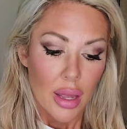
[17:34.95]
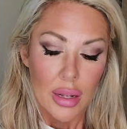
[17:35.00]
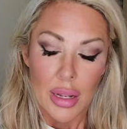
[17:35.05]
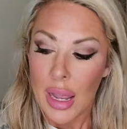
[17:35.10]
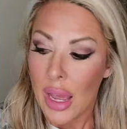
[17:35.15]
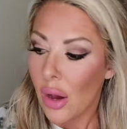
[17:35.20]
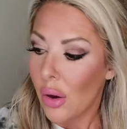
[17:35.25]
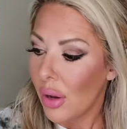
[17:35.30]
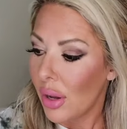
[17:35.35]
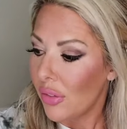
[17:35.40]

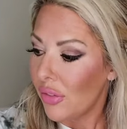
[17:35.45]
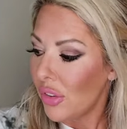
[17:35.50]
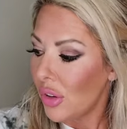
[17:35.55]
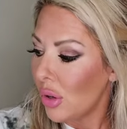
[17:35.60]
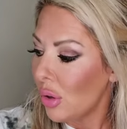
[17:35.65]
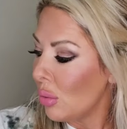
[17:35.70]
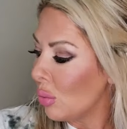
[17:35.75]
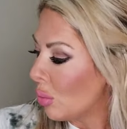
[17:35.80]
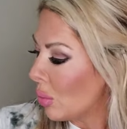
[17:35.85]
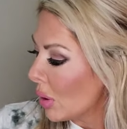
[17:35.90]
Now, if
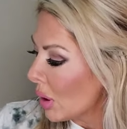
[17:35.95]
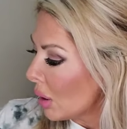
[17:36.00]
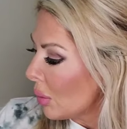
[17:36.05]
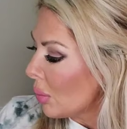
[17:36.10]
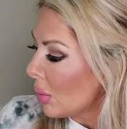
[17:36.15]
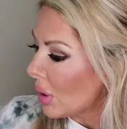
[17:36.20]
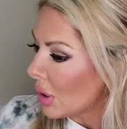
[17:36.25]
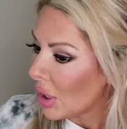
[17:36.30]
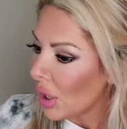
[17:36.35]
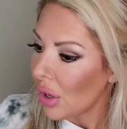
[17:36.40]
you really
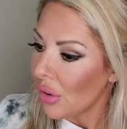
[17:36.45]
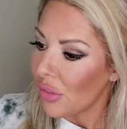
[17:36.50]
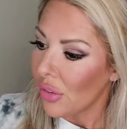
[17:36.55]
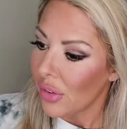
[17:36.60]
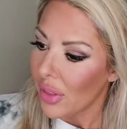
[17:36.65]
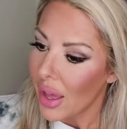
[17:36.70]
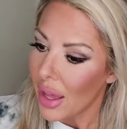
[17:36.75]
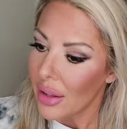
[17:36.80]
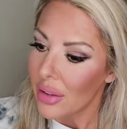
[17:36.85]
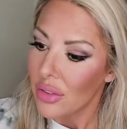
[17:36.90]
want to go
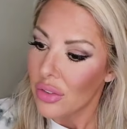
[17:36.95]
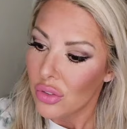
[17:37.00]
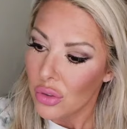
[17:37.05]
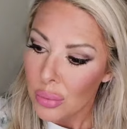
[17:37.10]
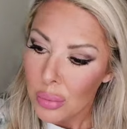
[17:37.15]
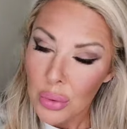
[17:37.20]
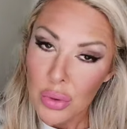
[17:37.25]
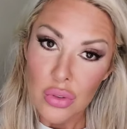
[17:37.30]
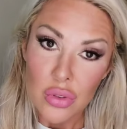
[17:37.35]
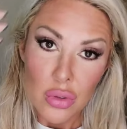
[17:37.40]
for that
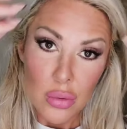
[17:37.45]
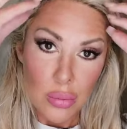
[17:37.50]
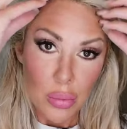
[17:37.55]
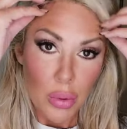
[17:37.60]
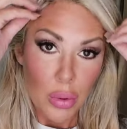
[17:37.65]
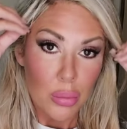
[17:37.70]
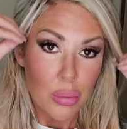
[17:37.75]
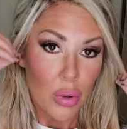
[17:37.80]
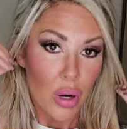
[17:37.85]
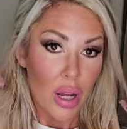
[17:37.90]

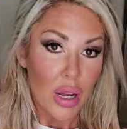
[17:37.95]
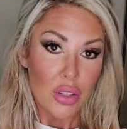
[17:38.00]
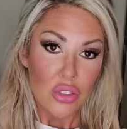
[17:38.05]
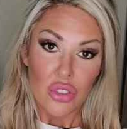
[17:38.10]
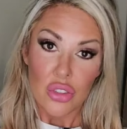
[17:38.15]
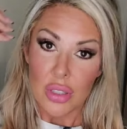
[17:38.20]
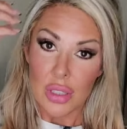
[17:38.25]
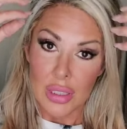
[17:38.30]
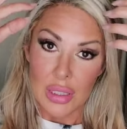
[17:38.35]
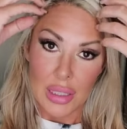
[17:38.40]
super
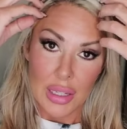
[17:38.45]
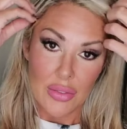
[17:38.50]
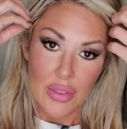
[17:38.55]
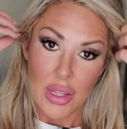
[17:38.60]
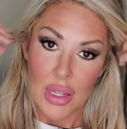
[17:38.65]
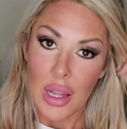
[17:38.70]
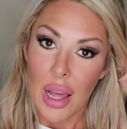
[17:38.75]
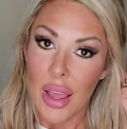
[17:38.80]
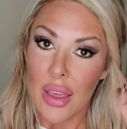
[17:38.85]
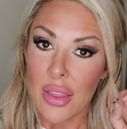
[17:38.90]
bronze, you can leave
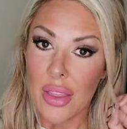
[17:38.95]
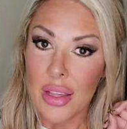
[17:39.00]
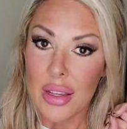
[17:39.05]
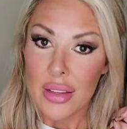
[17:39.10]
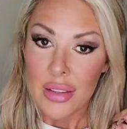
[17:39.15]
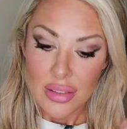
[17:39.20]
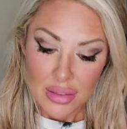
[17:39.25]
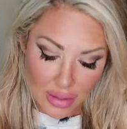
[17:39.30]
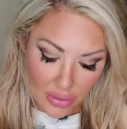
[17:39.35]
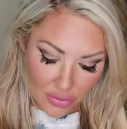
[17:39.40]
it like this.